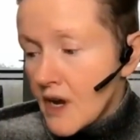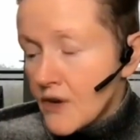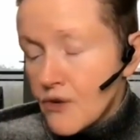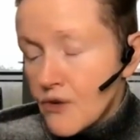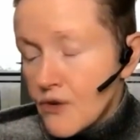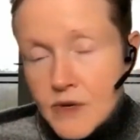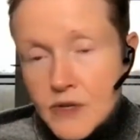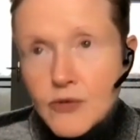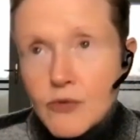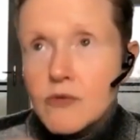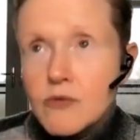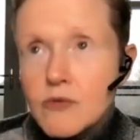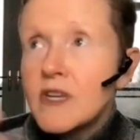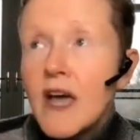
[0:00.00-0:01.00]

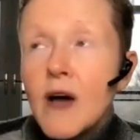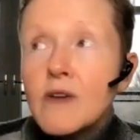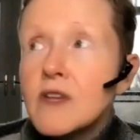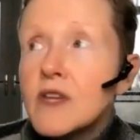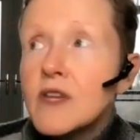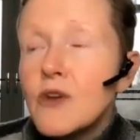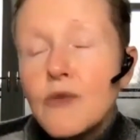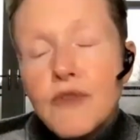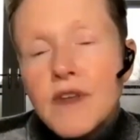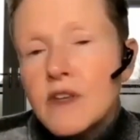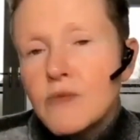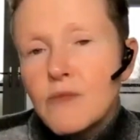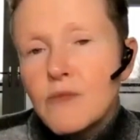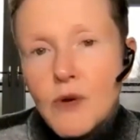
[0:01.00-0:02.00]
under-resourced and how to hear
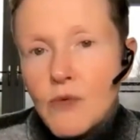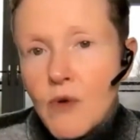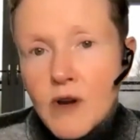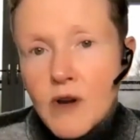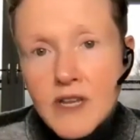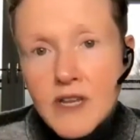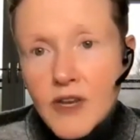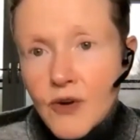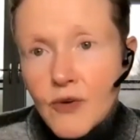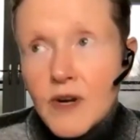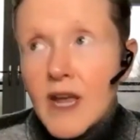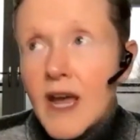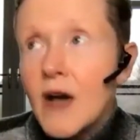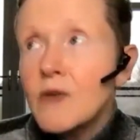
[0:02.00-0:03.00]
things we don't want to
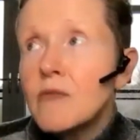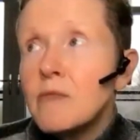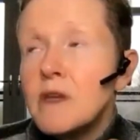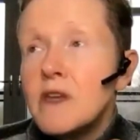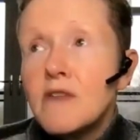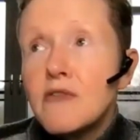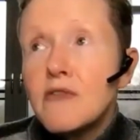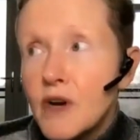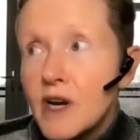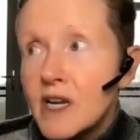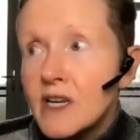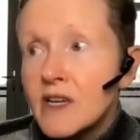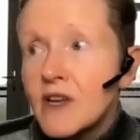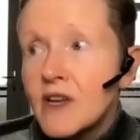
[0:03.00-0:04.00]
hear and how to be
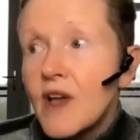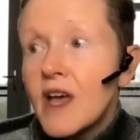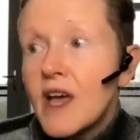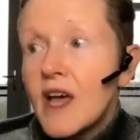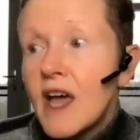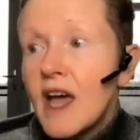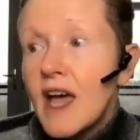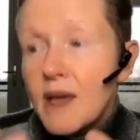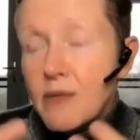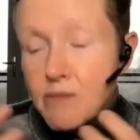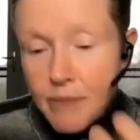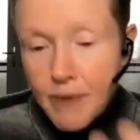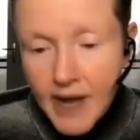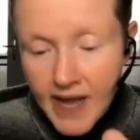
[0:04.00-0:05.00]
afraid,
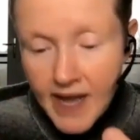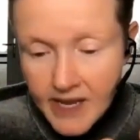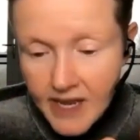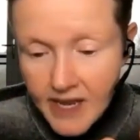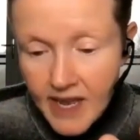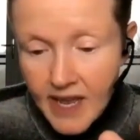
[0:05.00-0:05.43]
but